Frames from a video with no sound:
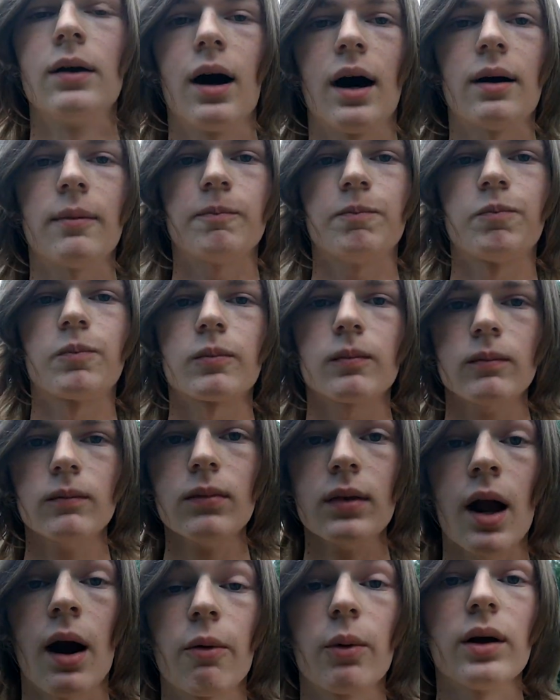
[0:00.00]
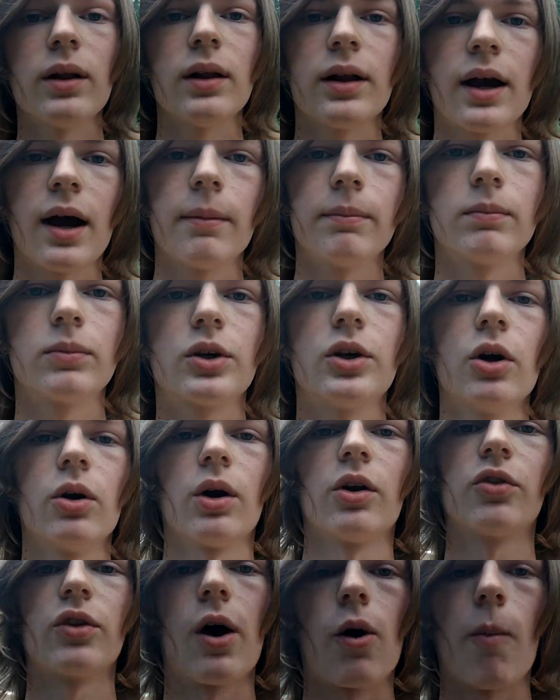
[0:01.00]
um, I really am
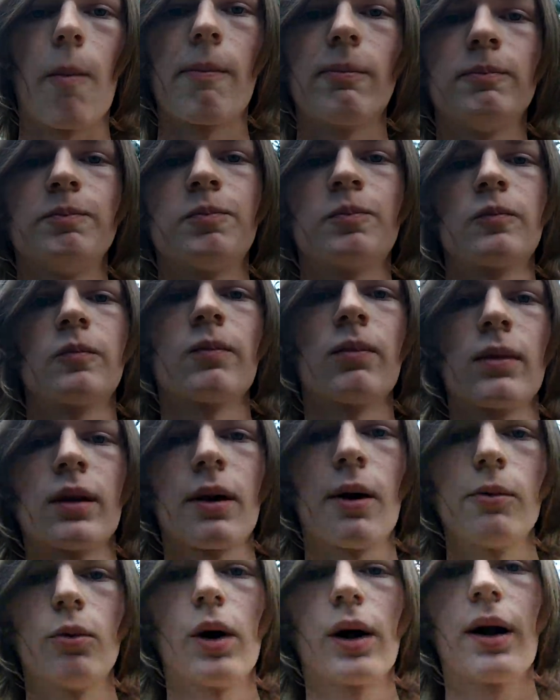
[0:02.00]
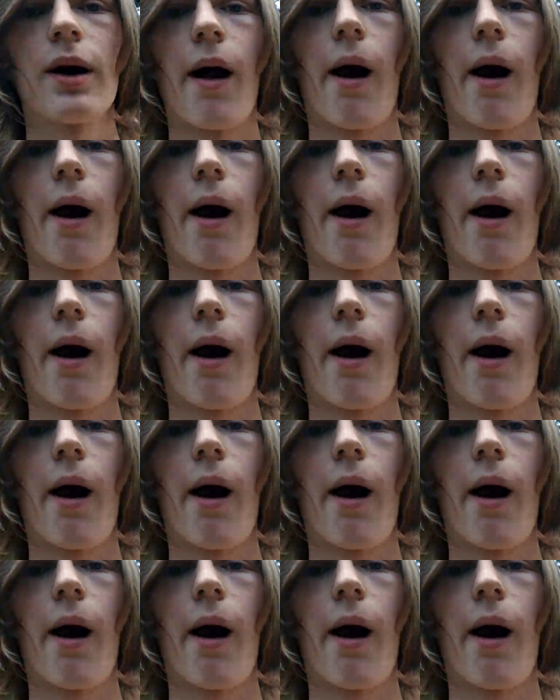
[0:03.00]
curious, though, what